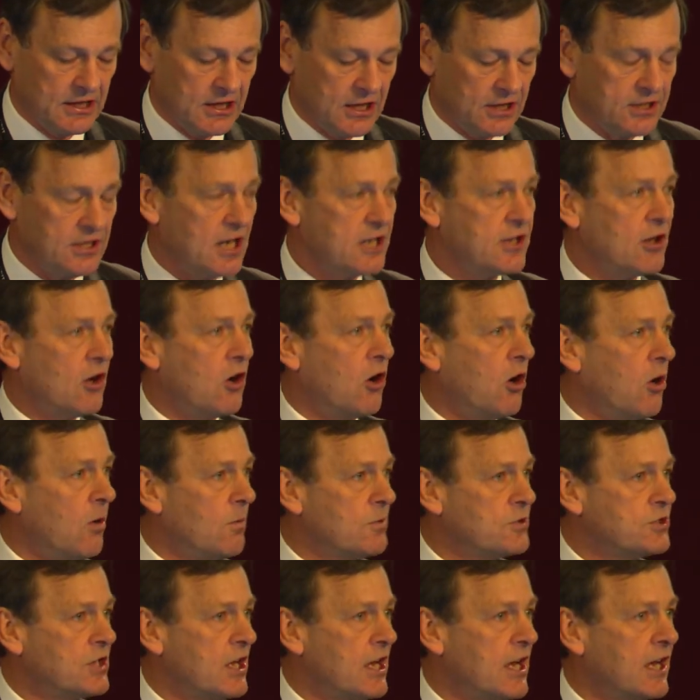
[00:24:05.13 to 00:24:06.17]
And neither
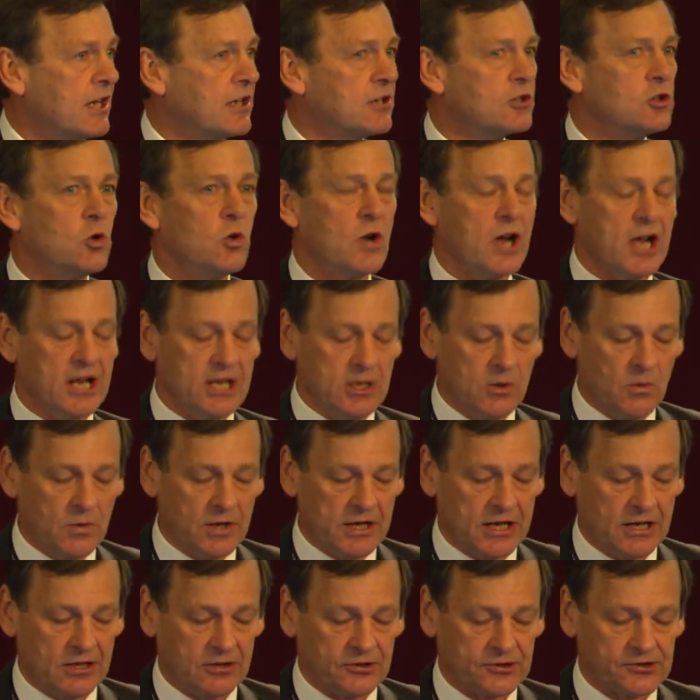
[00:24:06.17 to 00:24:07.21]
OPTAG nor anyone
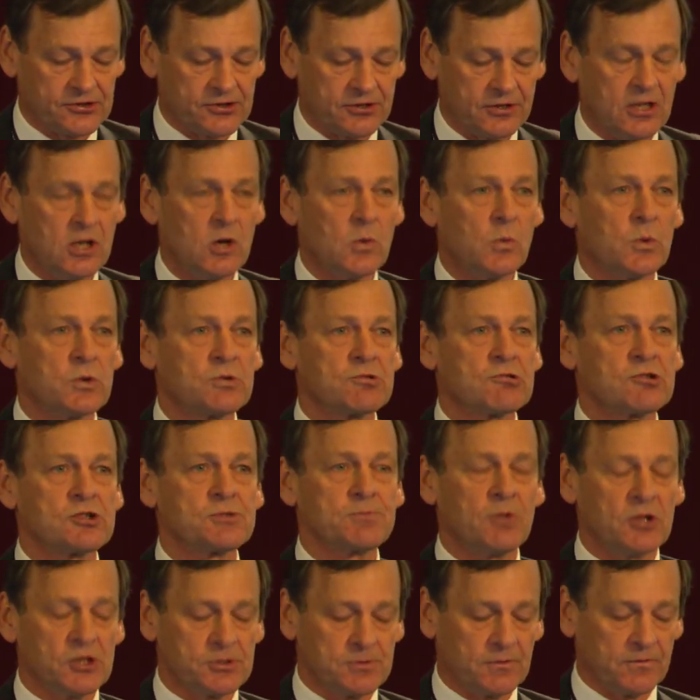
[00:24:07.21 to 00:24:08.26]
else was
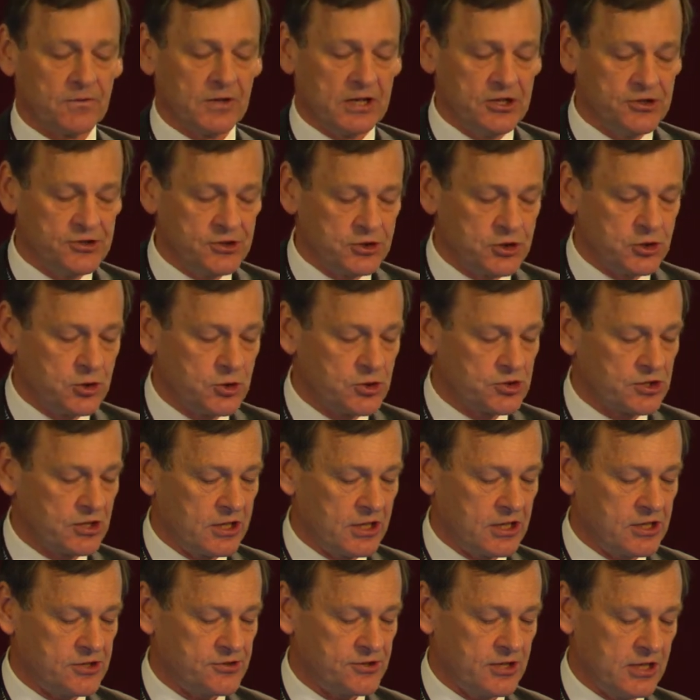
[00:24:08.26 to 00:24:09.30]
responsible for
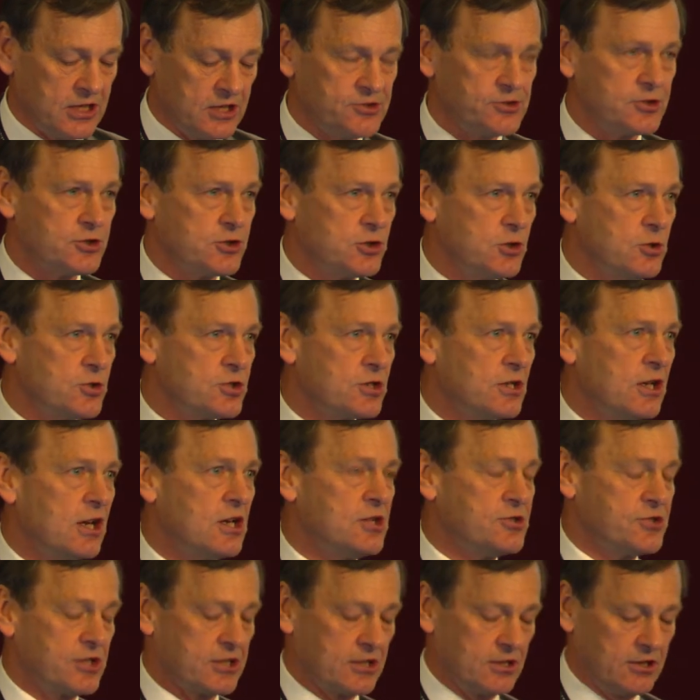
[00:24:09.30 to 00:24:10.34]

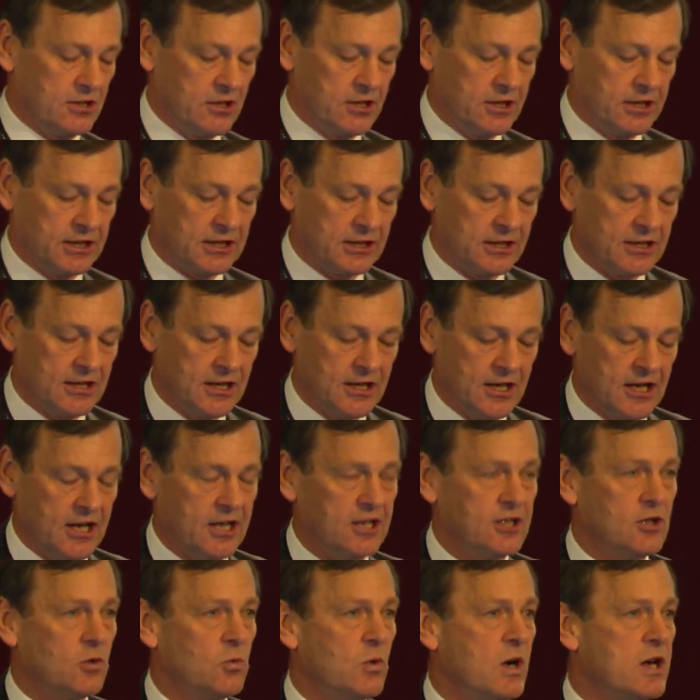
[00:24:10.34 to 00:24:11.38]
institutionalizing learning
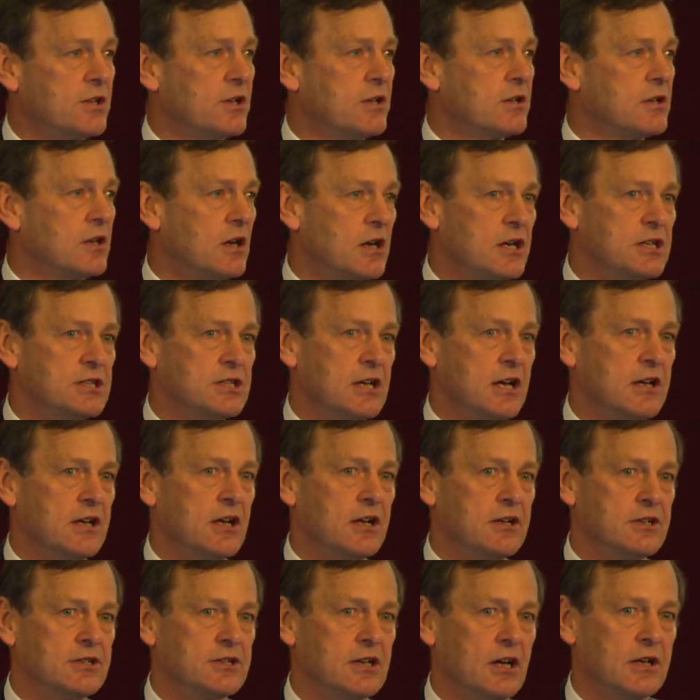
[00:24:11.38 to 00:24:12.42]
in the way that NITAT
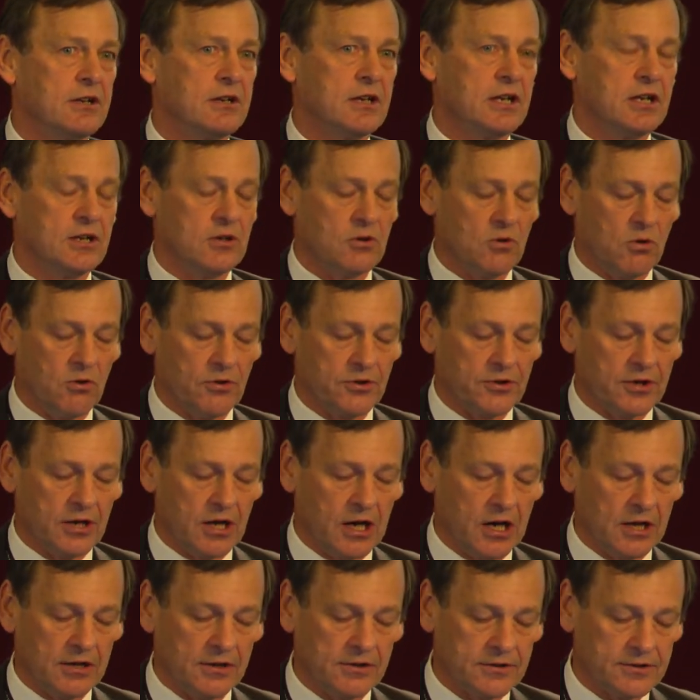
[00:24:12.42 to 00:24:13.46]
had done in Northern
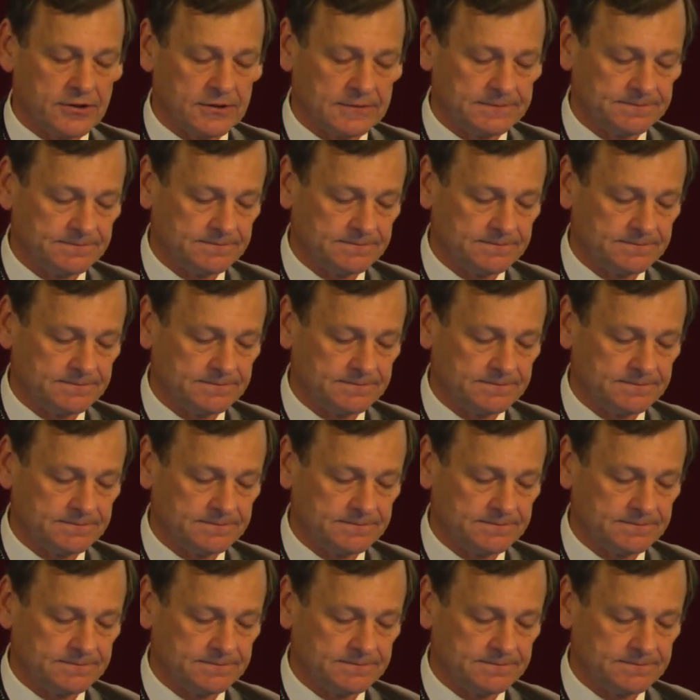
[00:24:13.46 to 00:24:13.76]
Ireland.